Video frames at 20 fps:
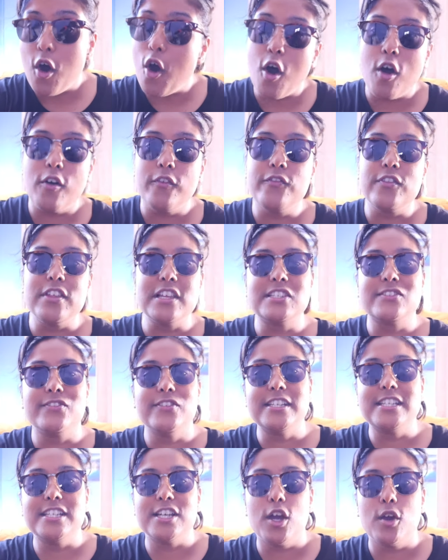of this
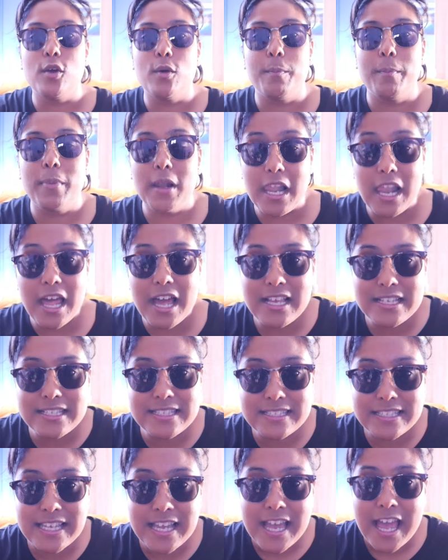video.
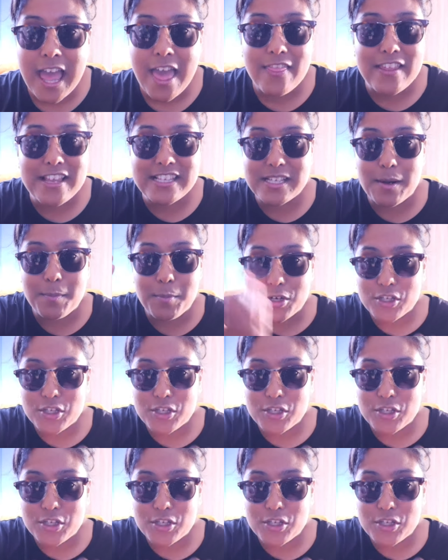Plus, these are